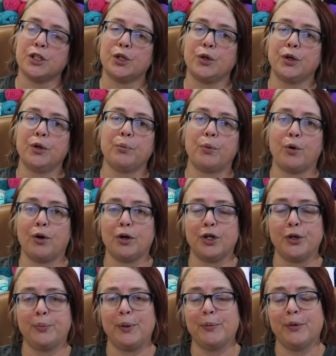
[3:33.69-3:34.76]
the group or
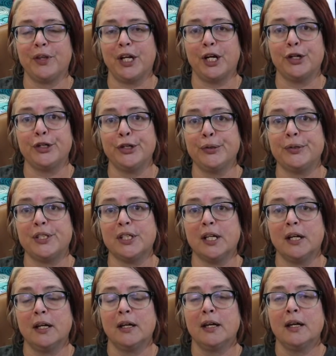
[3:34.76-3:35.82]
new people that are new to